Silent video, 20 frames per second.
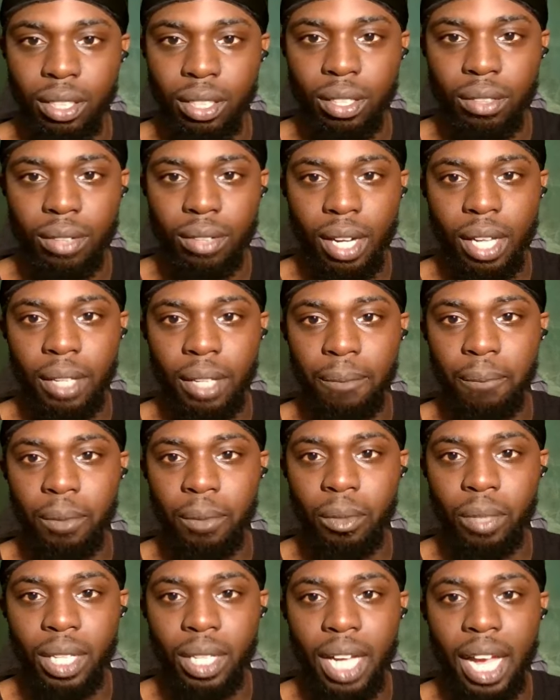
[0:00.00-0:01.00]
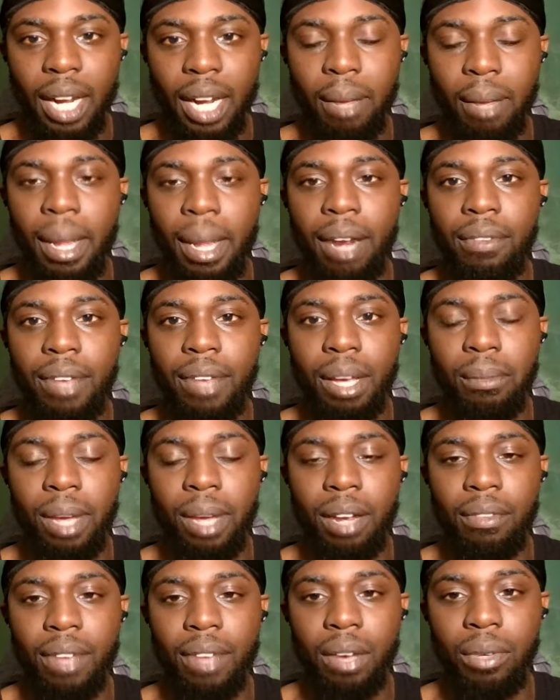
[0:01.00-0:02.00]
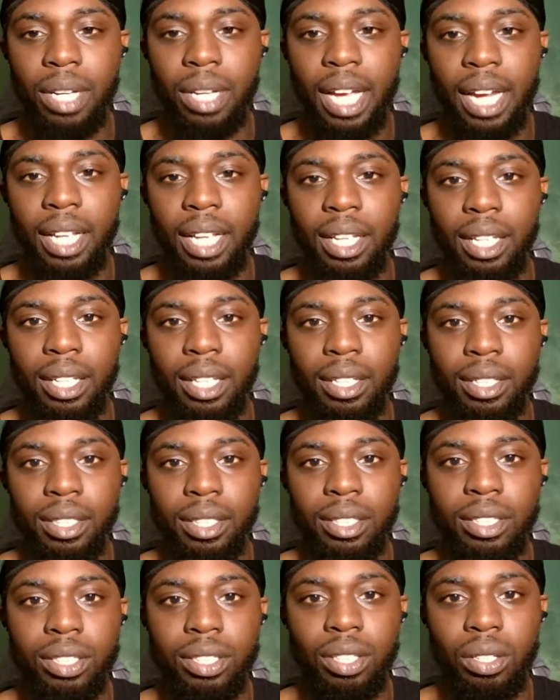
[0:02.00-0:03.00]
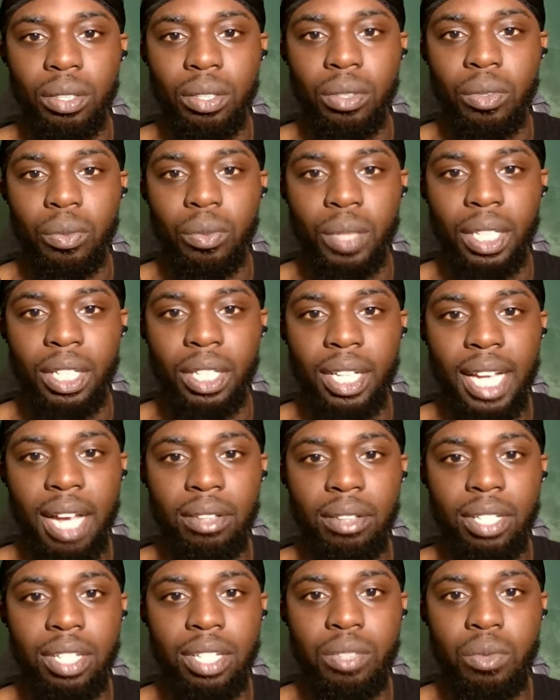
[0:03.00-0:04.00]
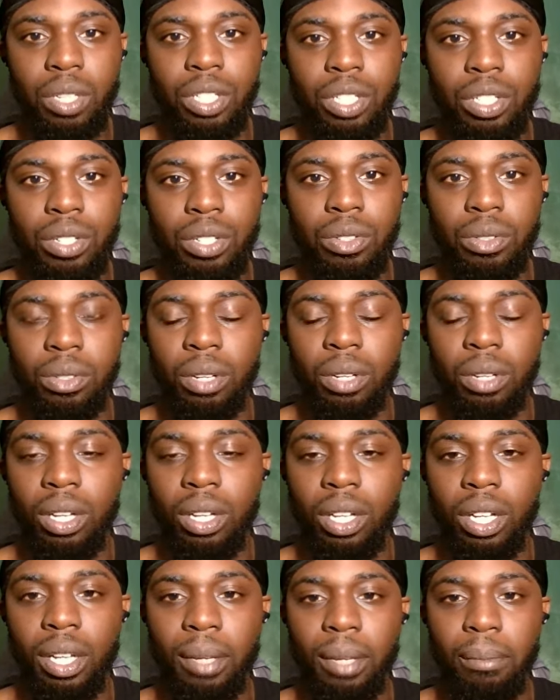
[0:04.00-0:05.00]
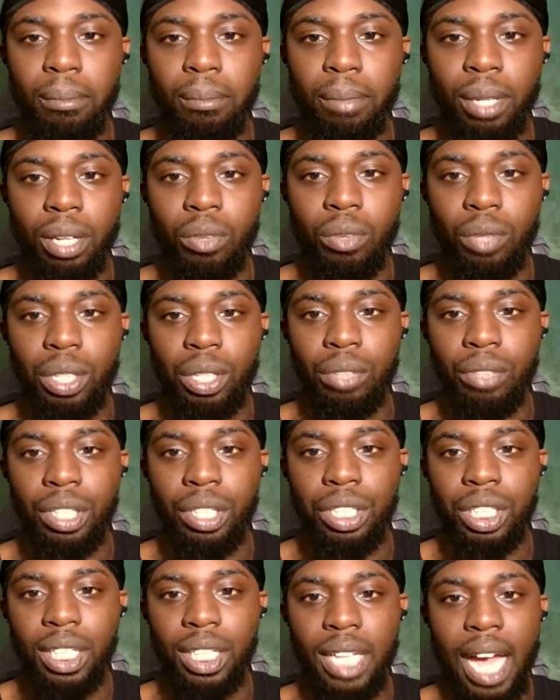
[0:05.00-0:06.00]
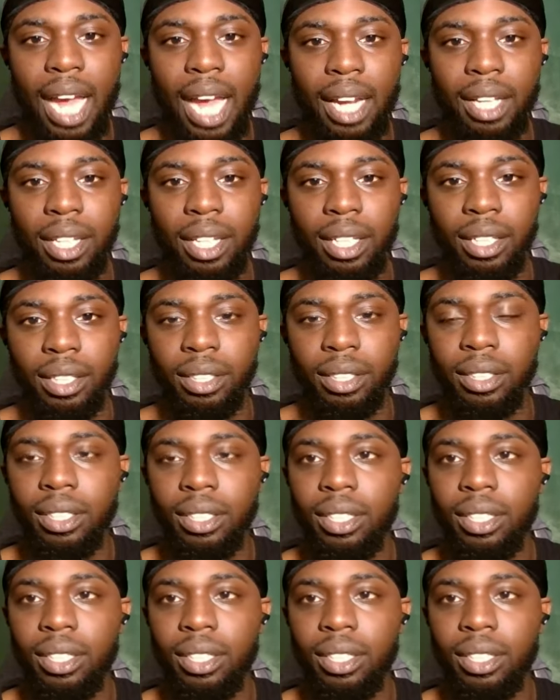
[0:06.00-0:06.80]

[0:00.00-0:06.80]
All right. We got it. Matter of fact, we got it here. So we could count this one too, but we originally got it here.